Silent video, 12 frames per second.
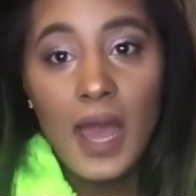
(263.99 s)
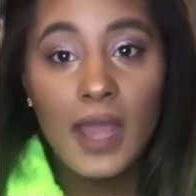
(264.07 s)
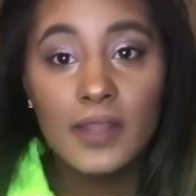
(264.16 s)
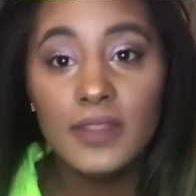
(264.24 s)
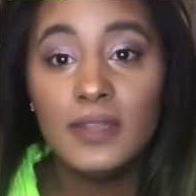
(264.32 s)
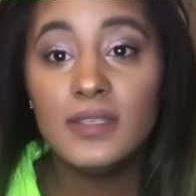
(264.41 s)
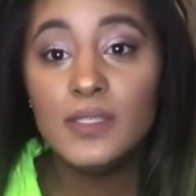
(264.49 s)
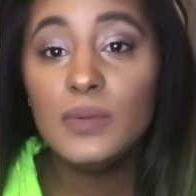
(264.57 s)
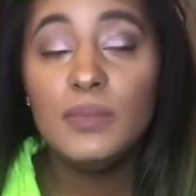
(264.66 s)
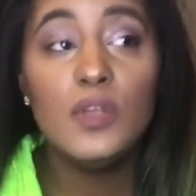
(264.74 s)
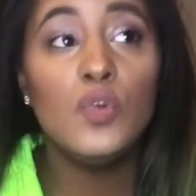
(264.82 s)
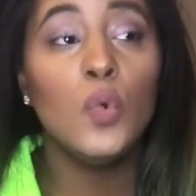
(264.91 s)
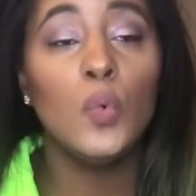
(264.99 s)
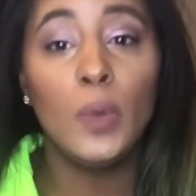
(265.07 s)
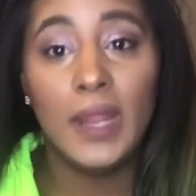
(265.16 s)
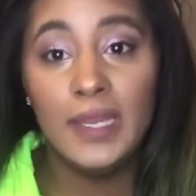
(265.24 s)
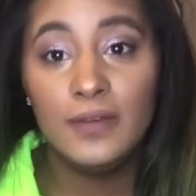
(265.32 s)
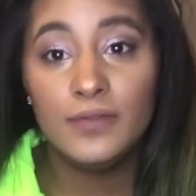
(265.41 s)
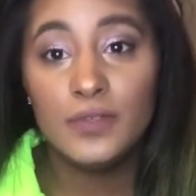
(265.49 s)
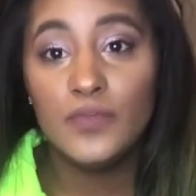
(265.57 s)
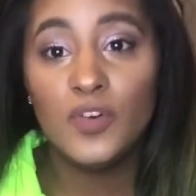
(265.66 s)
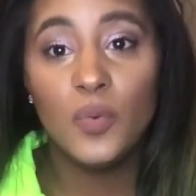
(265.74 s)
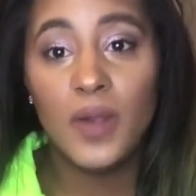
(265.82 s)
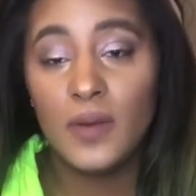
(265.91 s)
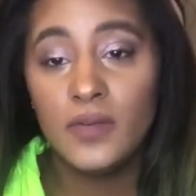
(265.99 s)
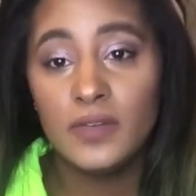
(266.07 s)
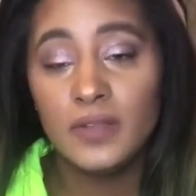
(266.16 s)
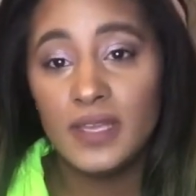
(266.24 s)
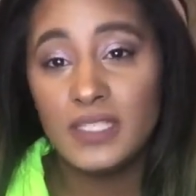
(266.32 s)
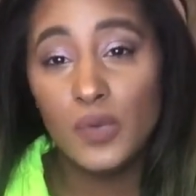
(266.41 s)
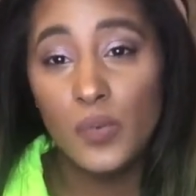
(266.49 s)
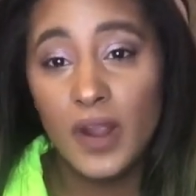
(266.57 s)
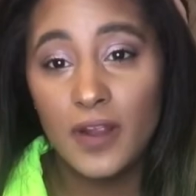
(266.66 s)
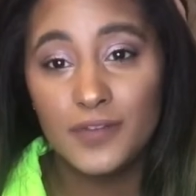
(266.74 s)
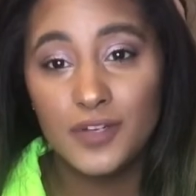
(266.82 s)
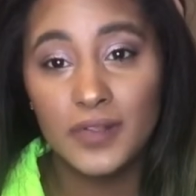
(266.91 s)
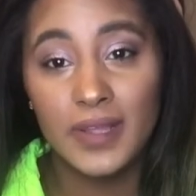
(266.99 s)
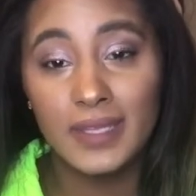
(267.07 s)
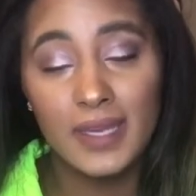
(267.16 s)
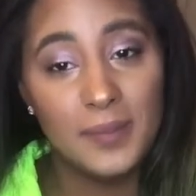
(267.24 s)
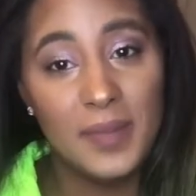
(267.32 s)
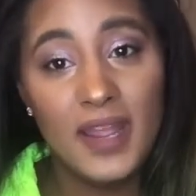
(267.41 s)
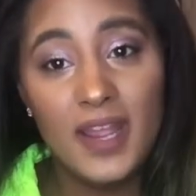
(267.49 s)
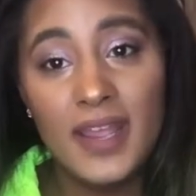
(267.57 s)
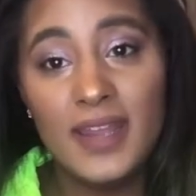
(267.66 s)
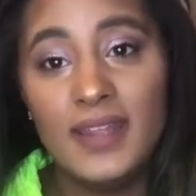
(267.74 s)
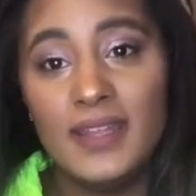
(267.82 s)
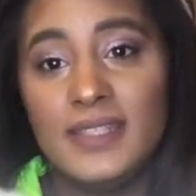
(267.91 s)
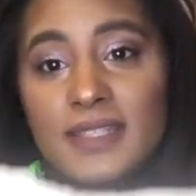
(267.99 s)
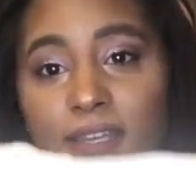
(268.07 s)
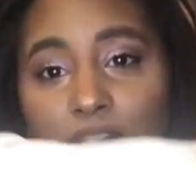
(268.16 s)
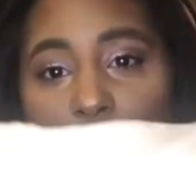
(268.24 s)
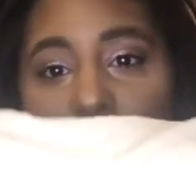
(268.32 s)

I think this would be great for like to wear if you're like getting married and it's like your